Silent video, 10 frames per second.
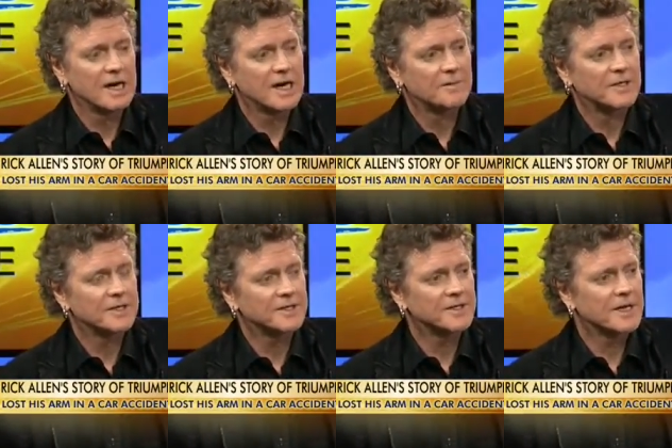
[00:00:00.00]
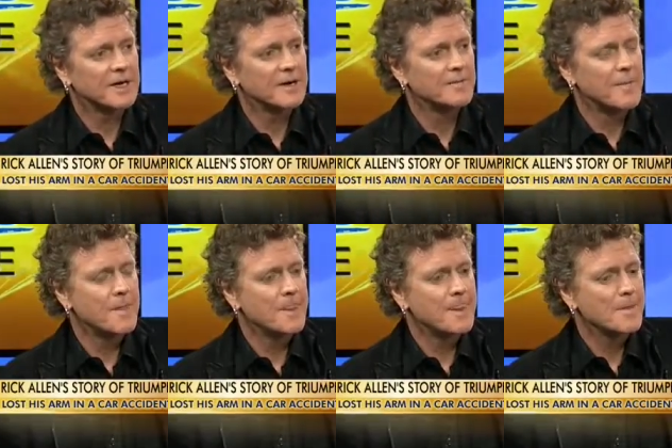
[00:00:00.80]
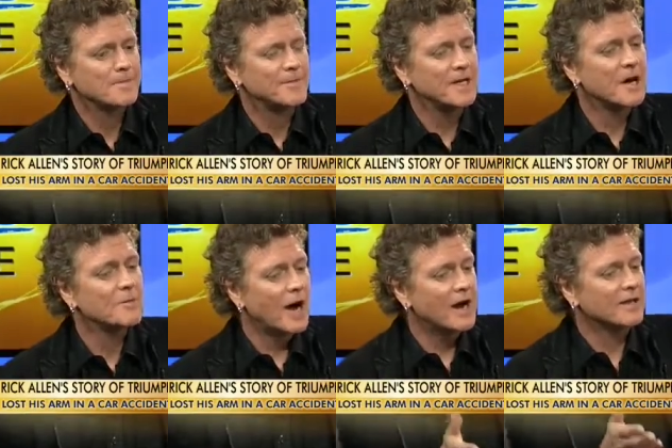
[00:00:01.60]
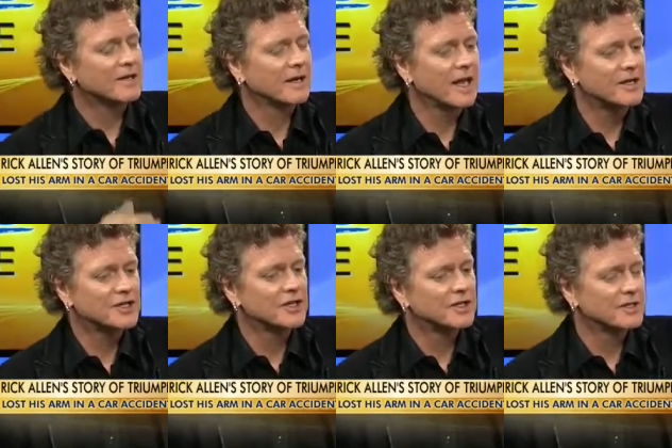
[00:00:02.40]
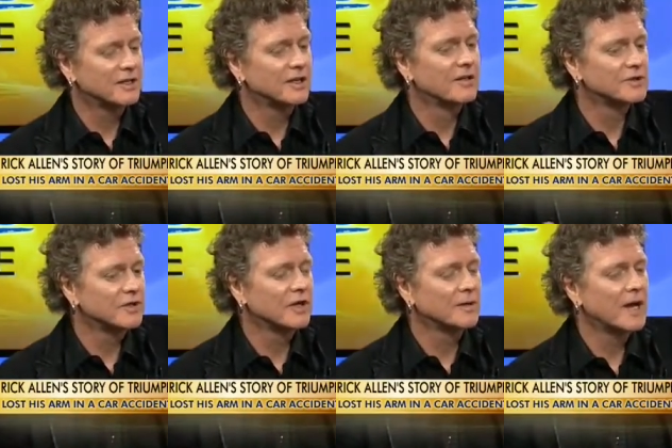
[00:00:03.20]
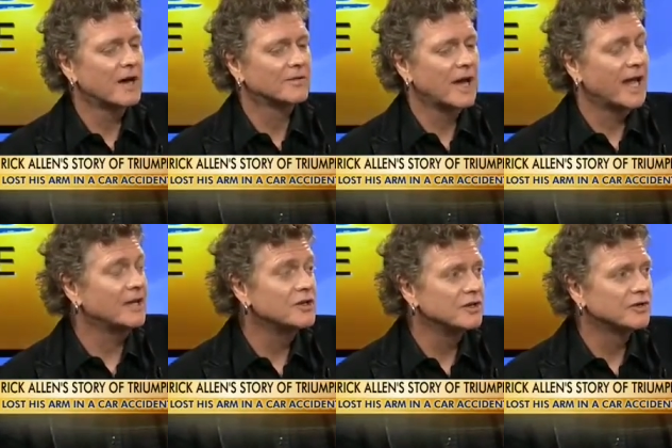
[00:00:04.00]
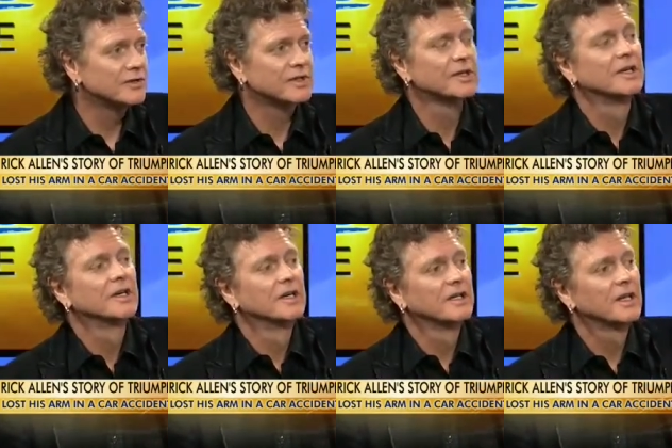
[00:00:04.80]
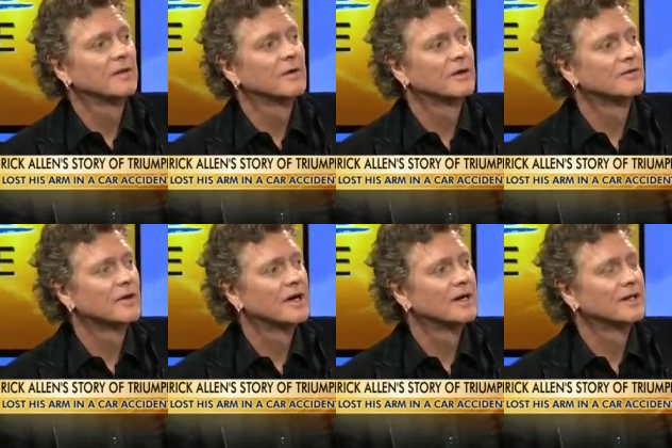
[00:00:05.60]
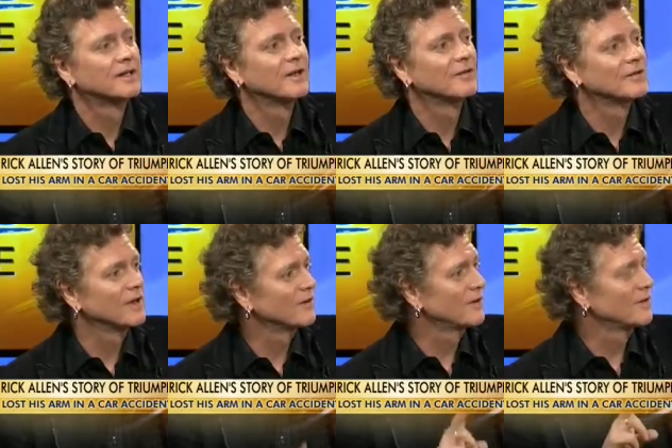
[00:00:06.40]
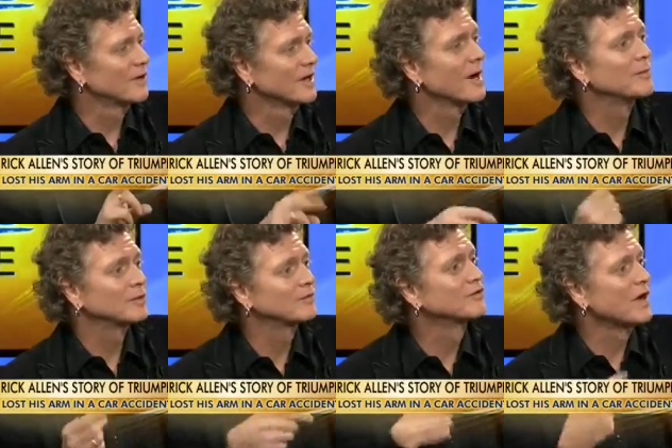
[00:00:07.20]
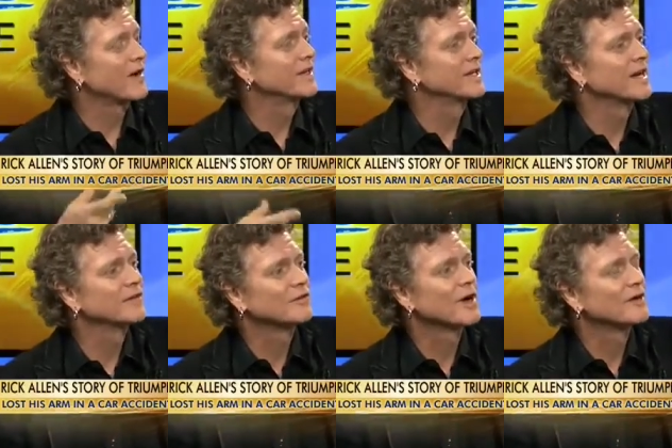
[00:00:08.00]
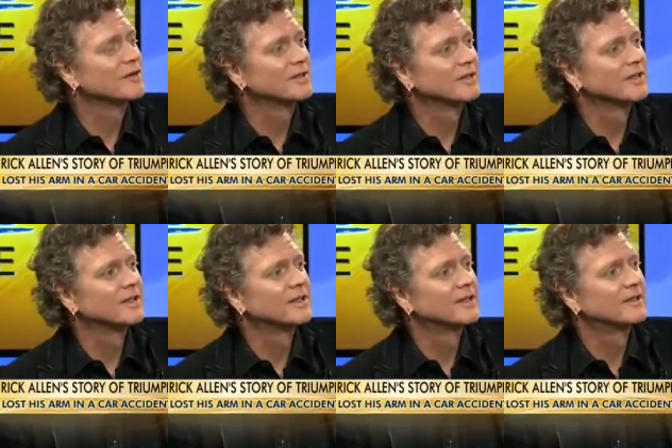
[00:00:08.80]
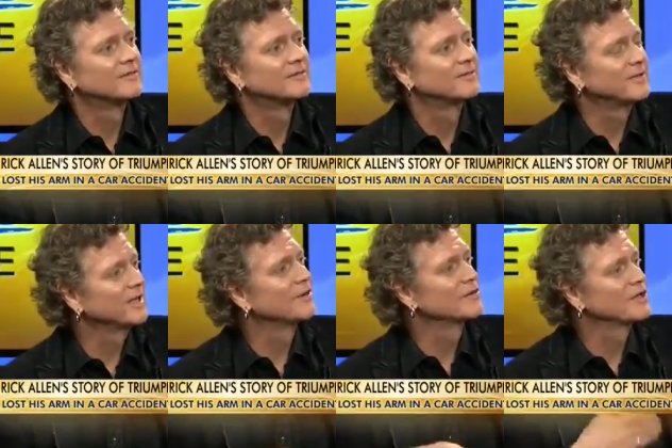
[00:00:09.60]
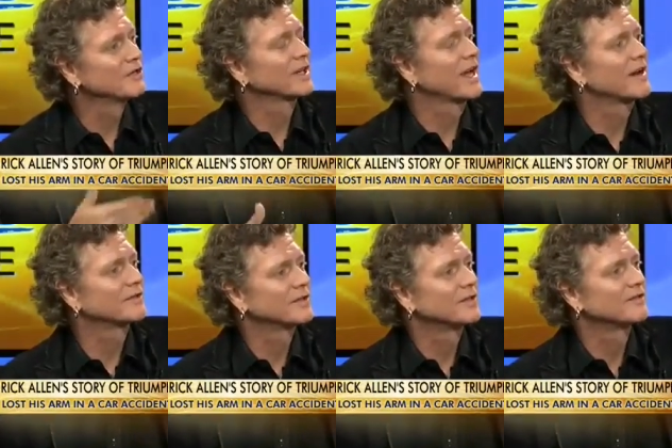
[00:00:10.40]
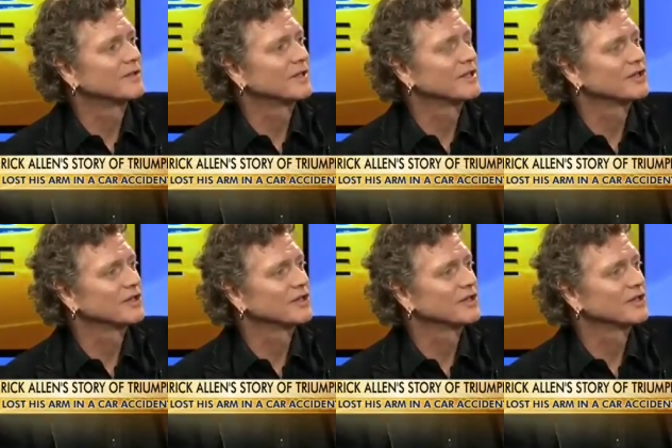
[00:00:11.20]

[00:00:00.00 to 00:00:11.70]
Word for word: uh, but. Um, you know, part of the collection, you know, talking about angels, there were, uh, there, there, were a couple driving down the road, uh, you know, shortly after, uh,